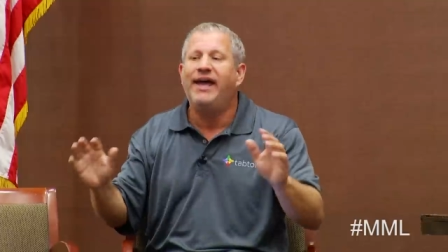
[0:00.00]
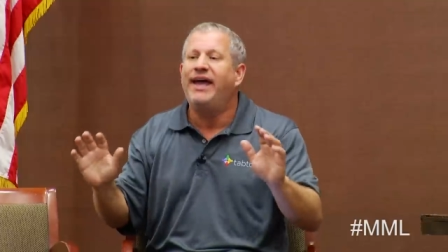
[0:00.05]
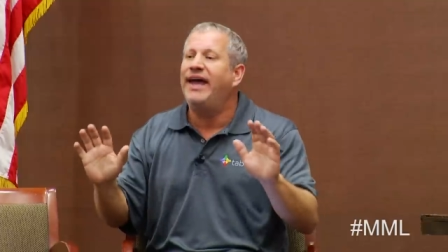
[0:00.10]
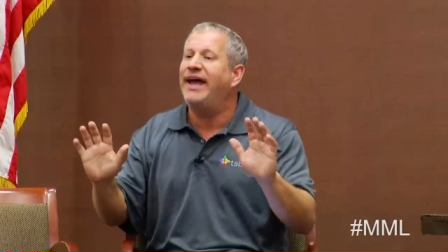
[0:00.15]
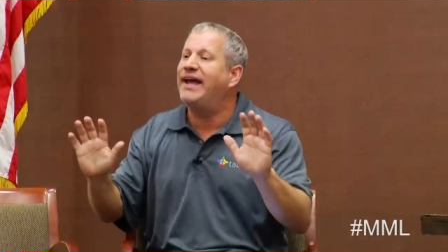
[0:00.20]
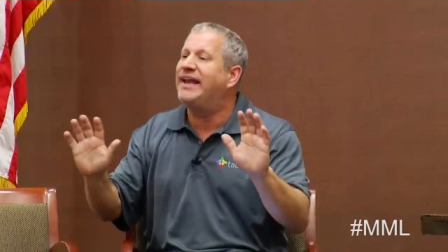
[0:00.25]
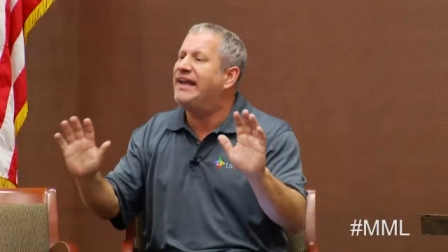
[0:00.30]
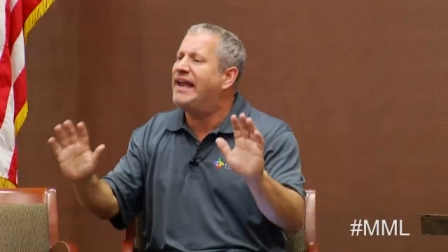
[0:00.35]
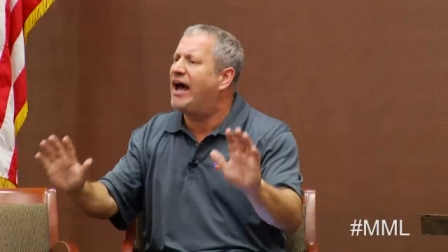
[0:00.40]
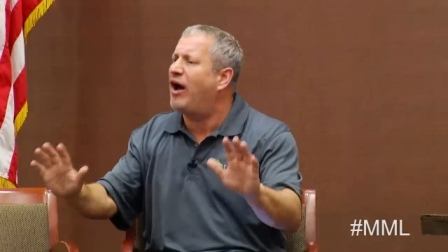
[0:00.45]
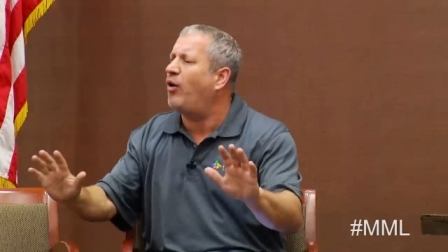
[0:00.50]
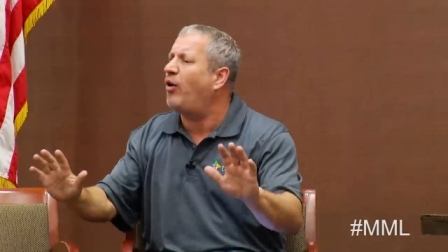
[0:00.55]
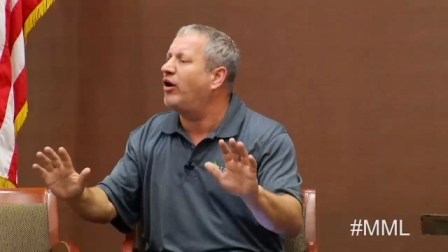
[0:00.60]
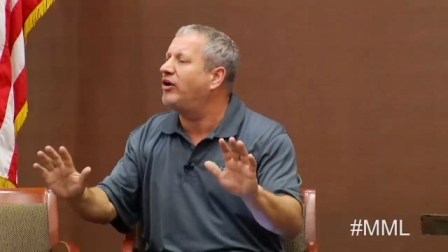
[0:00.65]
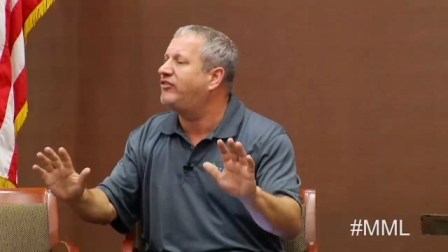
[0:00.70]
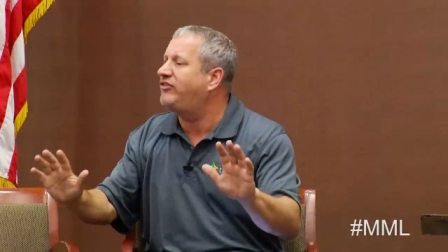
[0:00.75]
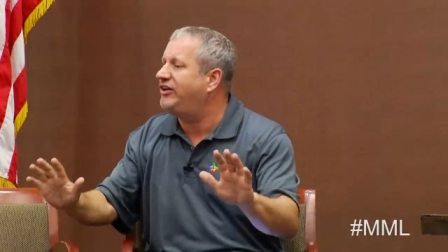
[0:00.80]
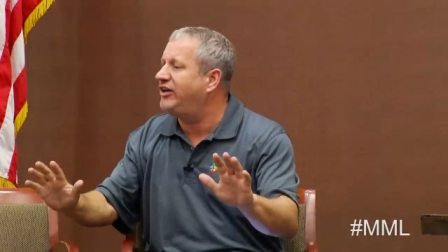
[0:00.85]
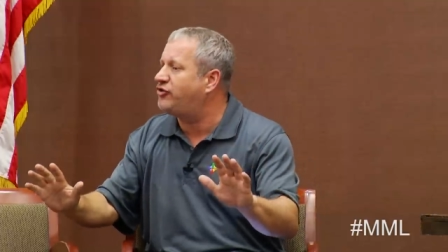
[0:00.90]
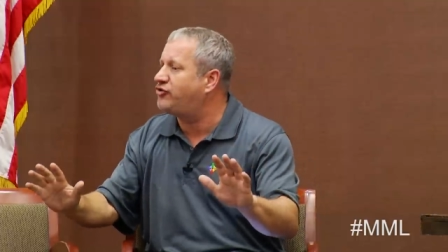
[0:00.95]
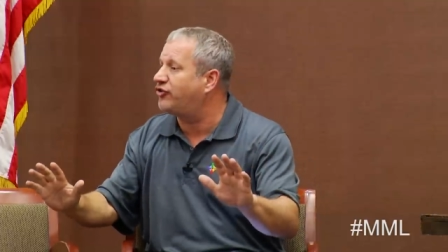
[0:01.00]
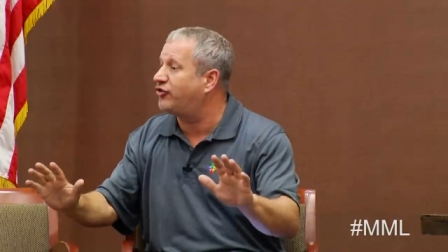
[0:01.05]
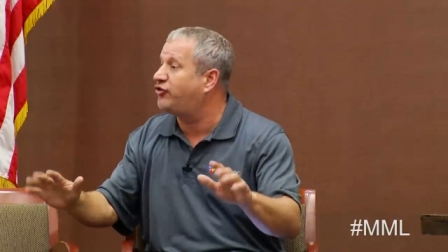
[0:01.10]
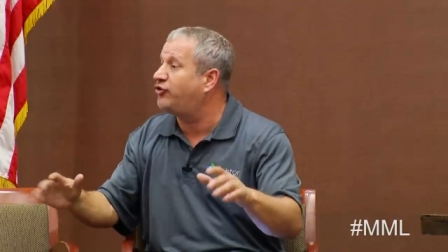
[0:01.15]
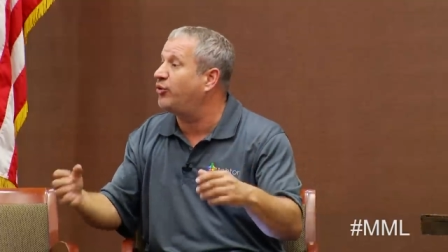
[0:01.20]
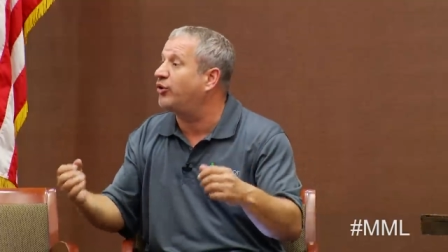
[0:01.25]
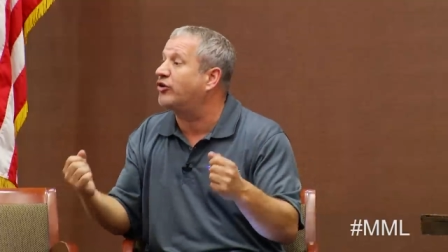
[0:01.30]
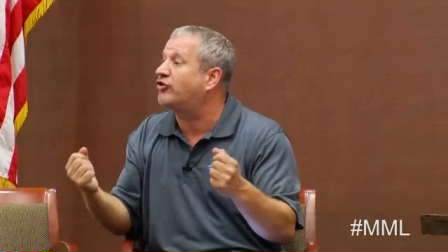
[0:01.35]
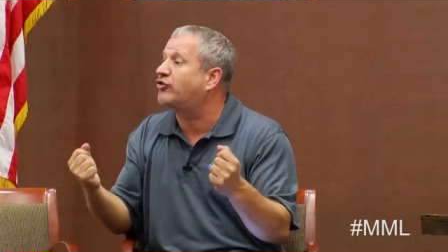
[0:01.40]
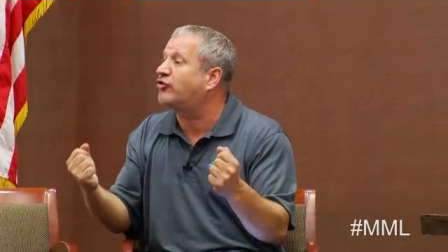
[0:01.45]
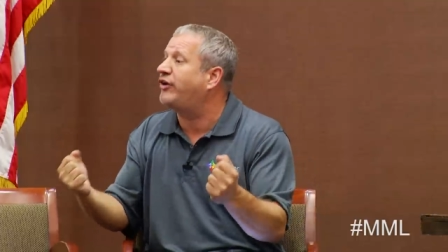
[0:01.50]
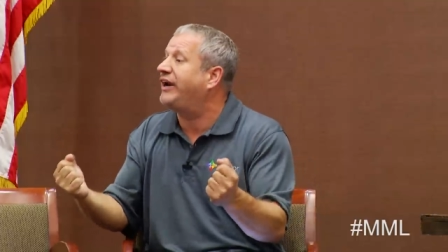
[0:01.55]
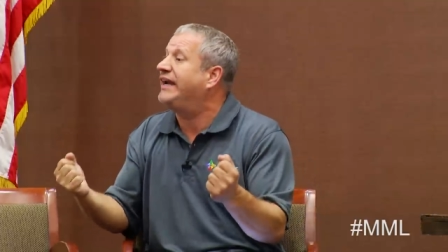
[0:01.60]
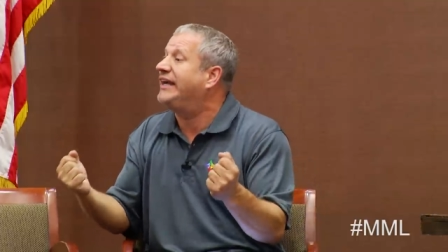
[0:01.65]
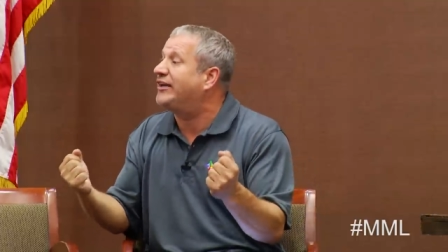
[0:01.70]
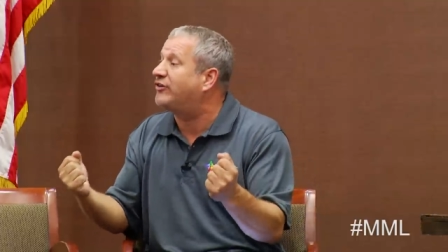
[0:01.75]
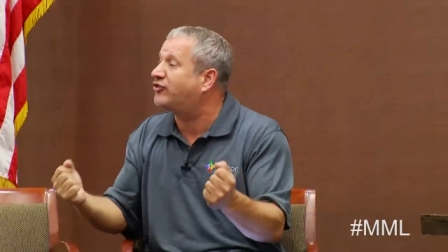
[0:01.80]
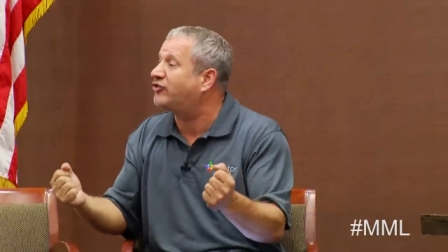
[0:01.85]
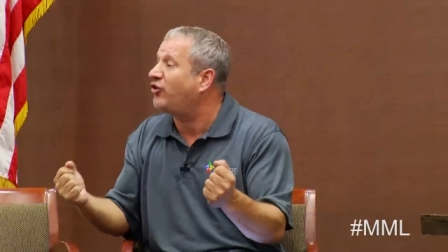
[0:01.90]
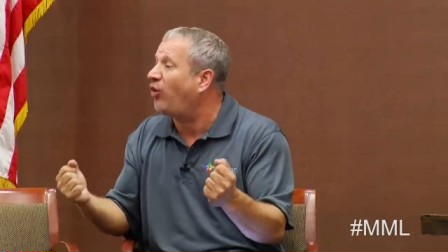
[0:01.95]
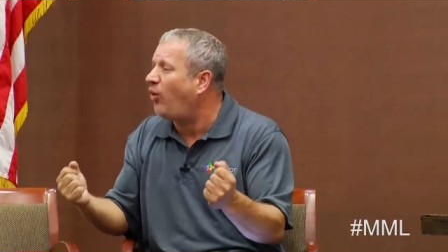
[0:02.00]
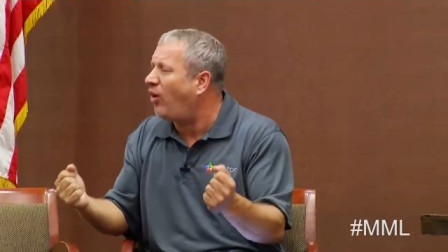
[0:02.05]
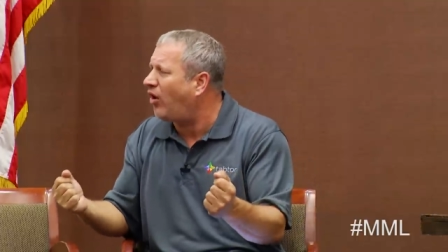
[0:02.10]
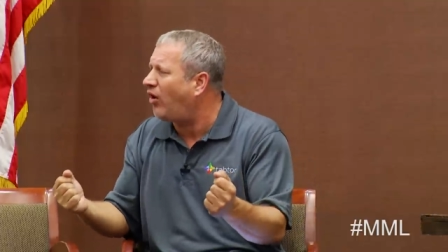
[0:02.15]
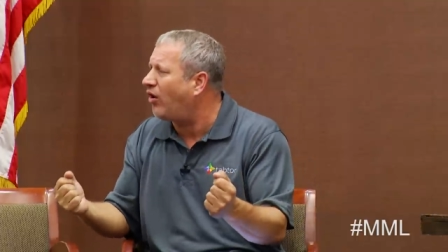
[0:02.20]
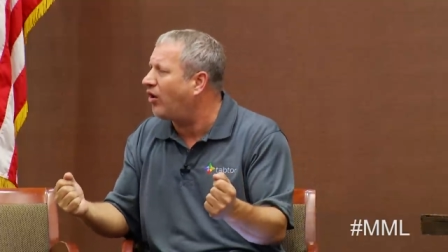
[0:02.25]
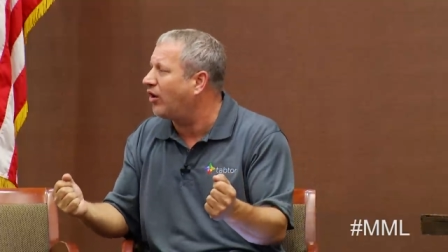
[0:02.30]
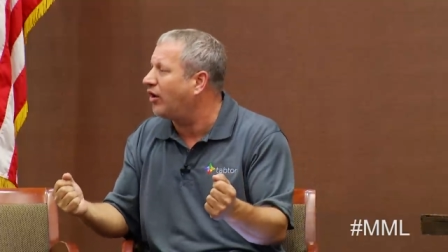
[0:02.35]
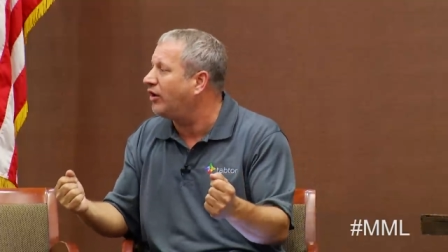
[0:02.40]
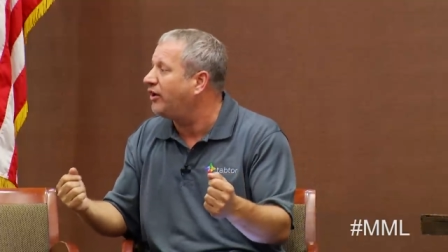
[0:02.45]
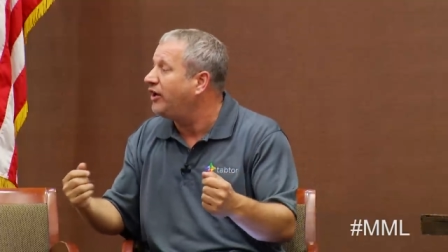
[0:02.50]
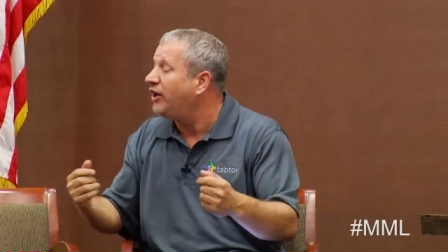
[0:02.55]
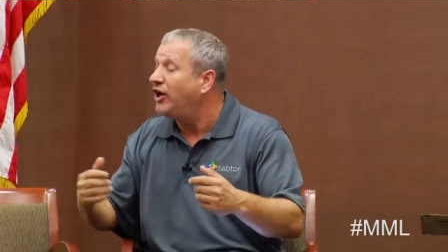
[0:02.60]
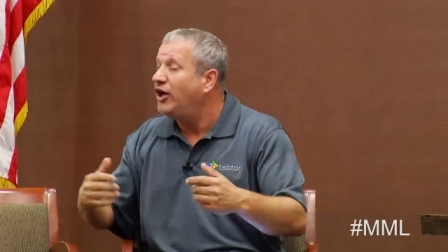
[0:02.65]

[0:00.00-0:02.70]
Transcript: And now our teachers, who are training so hard,